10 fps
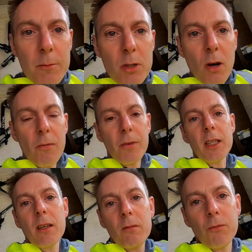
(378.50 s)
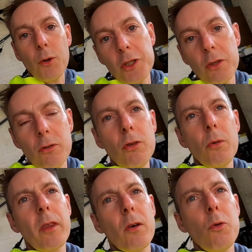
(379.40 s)
comes off and you can flush it
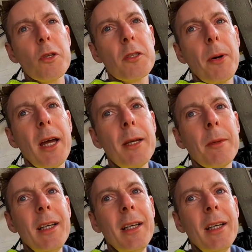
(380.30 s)
through with a hose pipe.